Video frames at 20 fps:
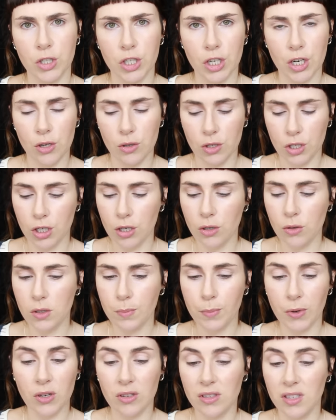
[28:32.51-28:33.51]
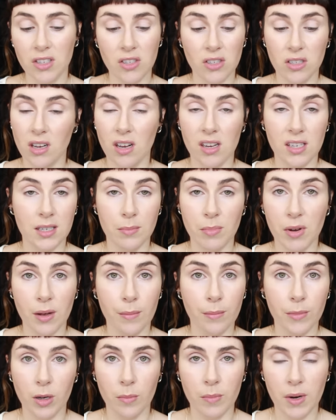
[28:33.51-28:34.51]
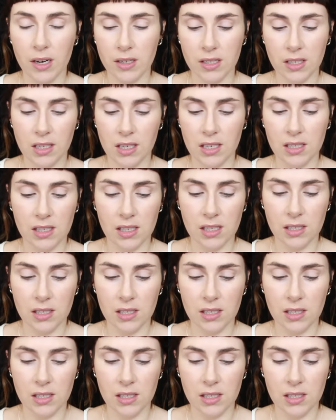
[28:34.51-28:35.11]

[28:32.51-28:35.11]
which I used to use, because they just cost a bomb compared to these.